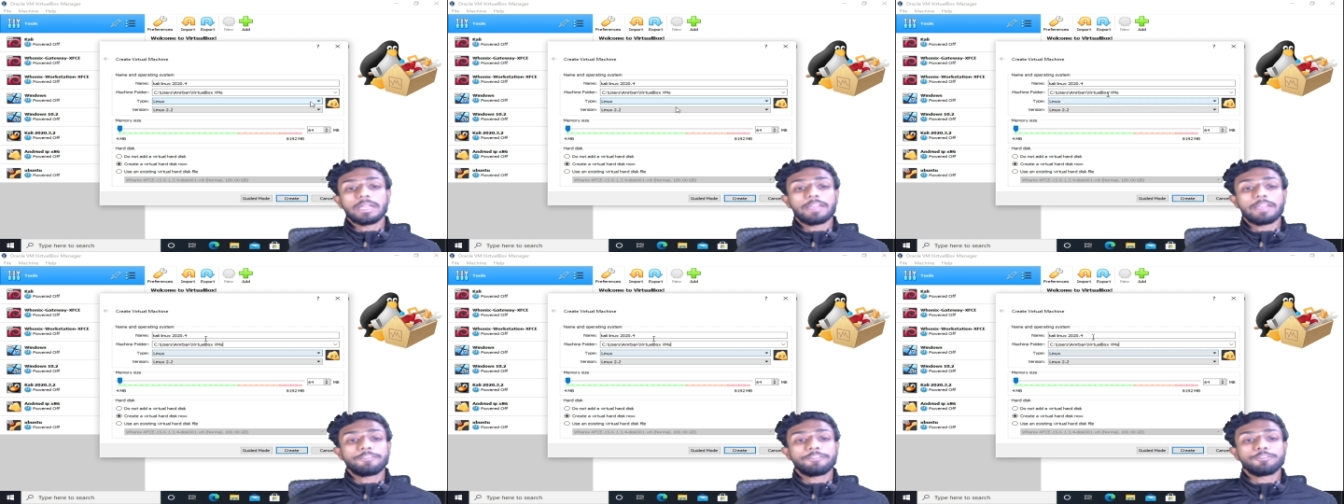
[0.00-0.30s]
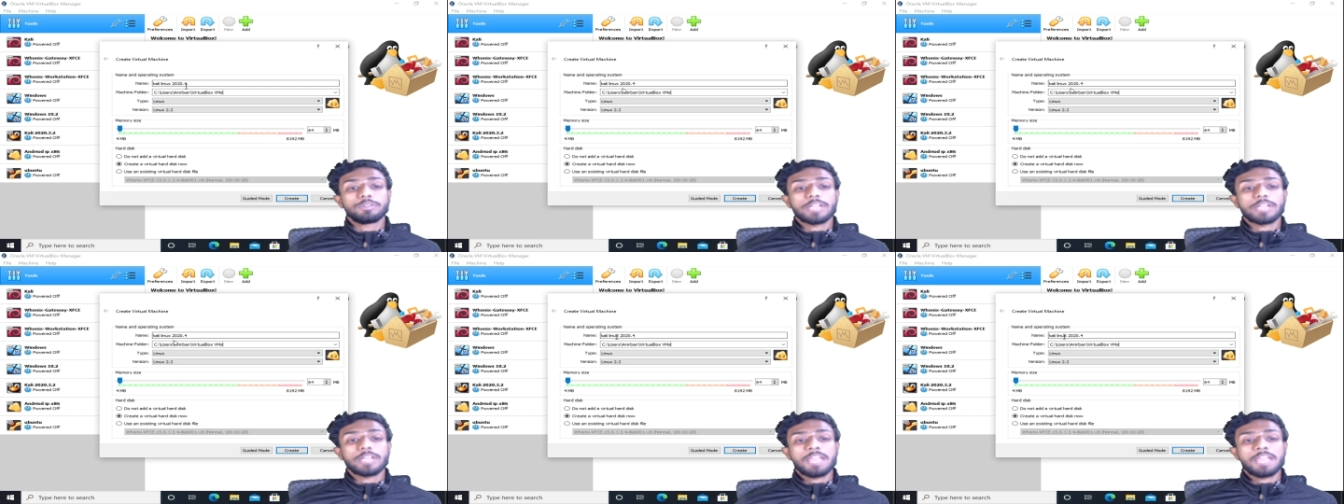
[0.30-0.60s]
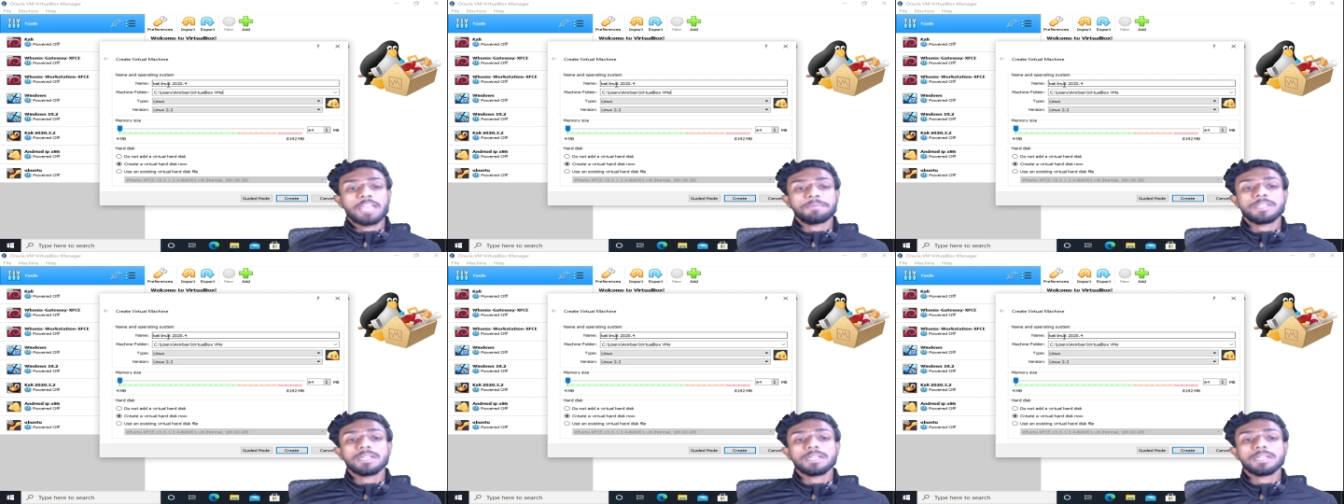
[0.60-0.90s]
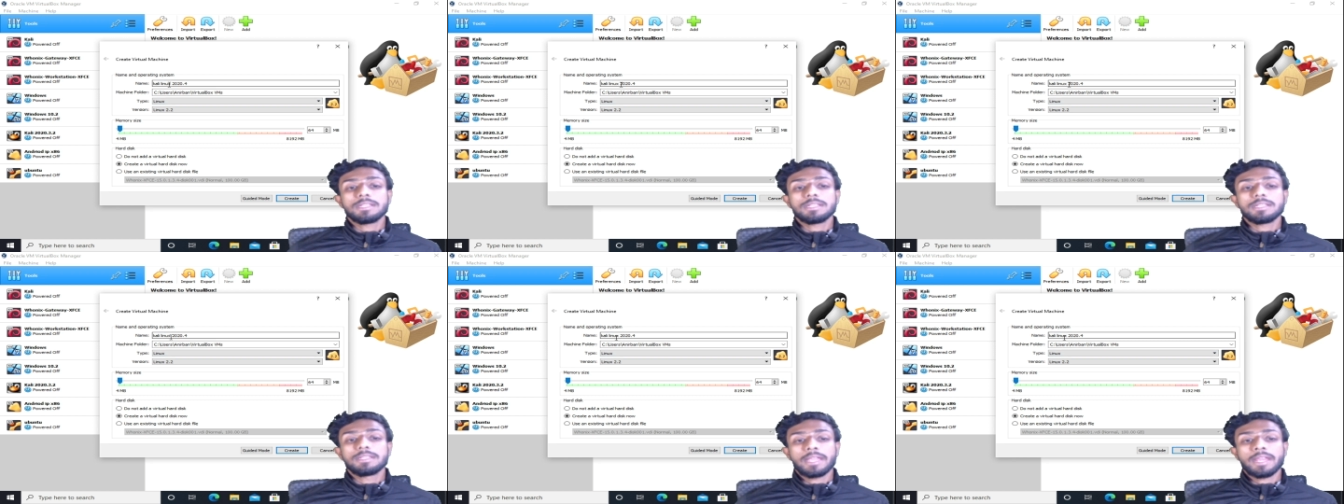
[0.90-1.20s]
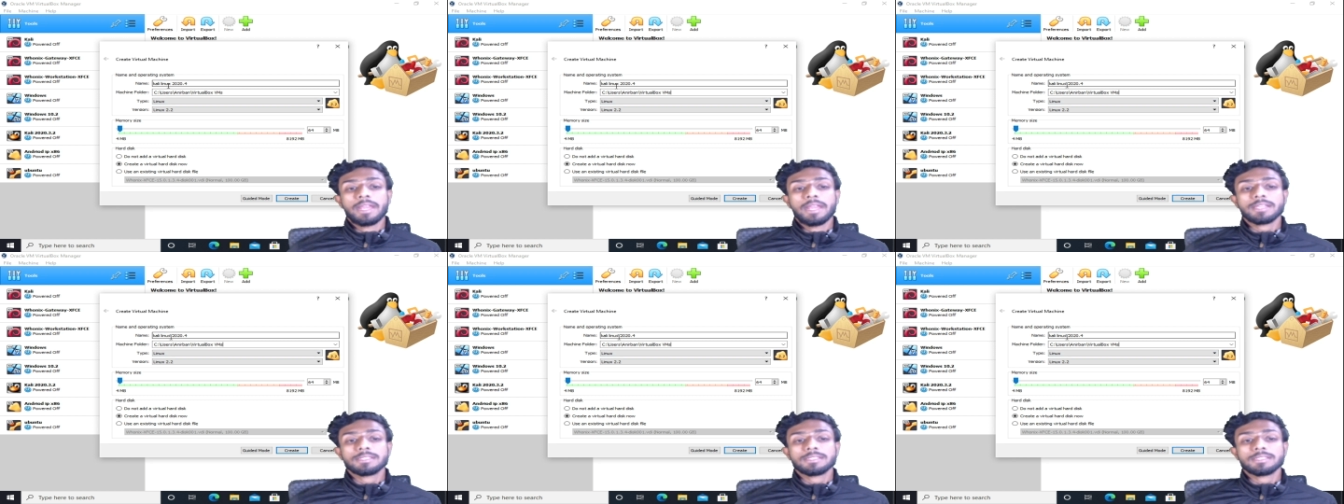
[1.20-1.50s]
if you type here
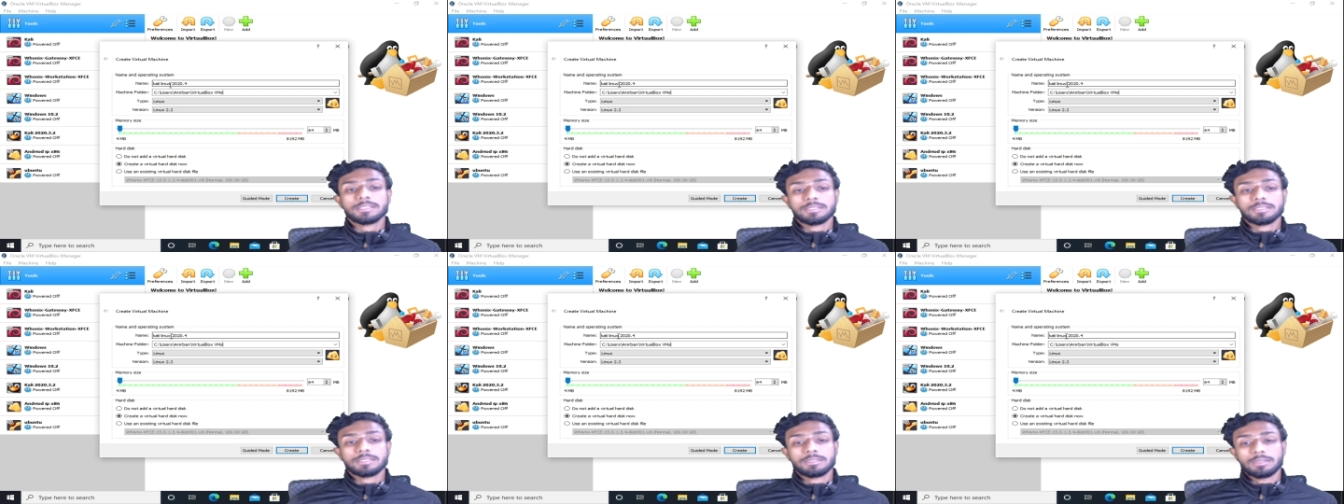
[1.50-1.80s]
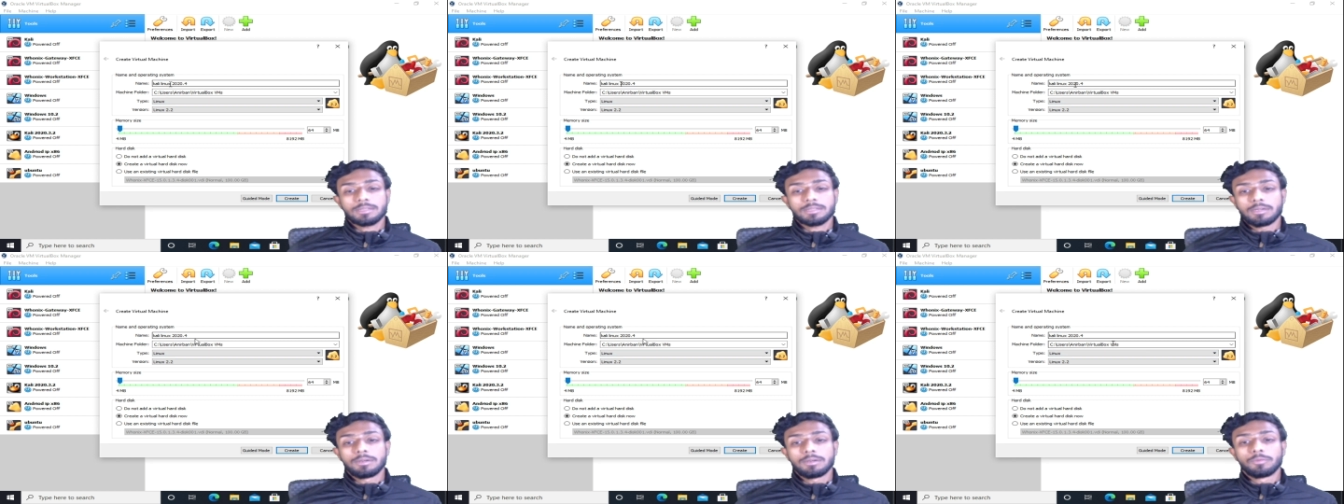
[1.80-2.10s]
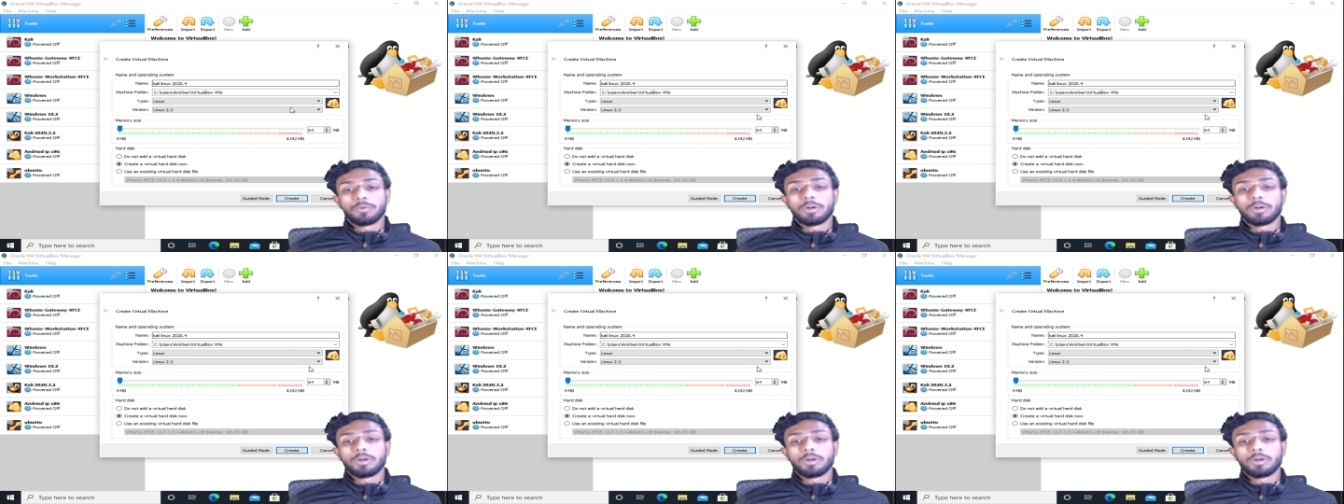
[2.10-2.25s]
linux uh,